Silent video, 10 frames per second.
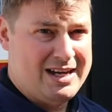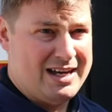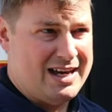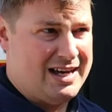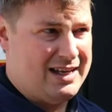
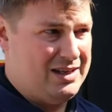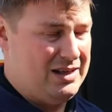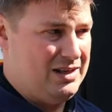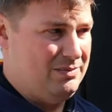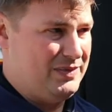
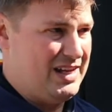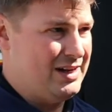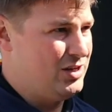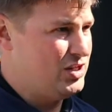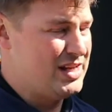
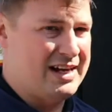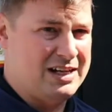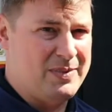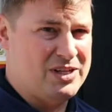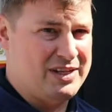and it just kind of
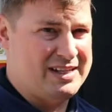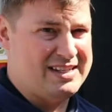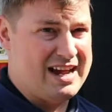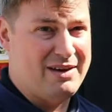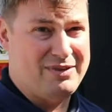depends on the
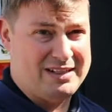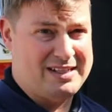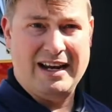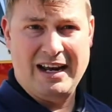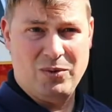staffing.
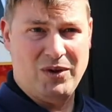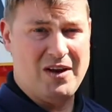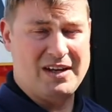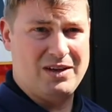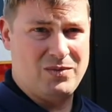Today we're
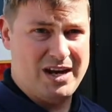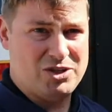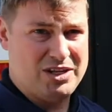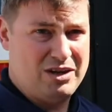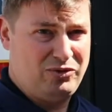lucky and we
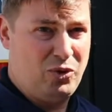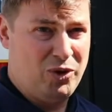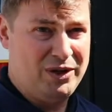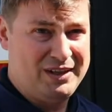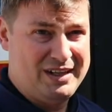actually have 4,